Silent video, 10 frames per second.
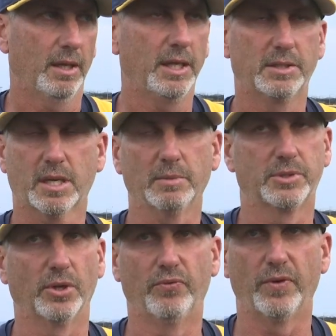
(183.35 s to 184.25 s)
he's come
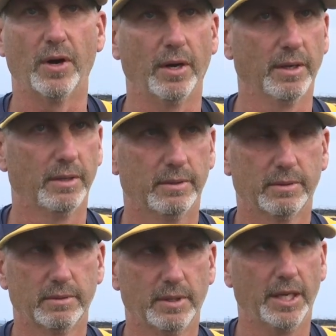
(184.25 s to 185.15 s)
so far,
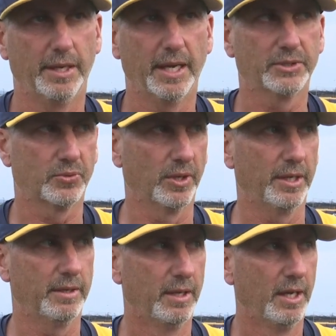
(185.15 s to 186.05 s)
and that's
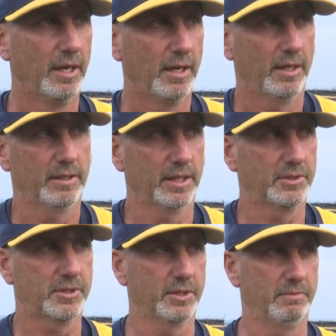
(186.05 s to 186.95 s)
what
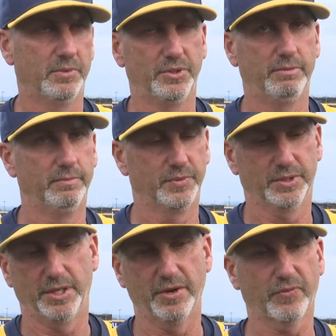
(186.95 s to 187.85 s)
that's the
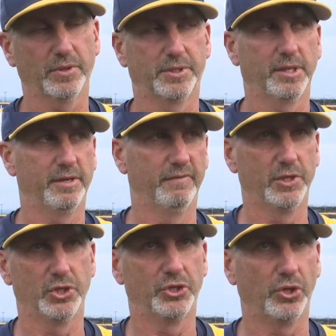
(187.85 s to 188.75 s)
the difference in
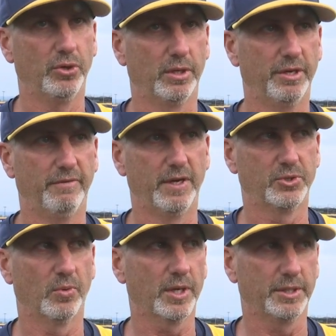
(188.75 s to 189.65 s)
Division two to
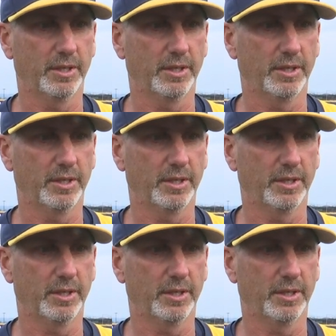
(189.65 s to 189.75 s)
Division one.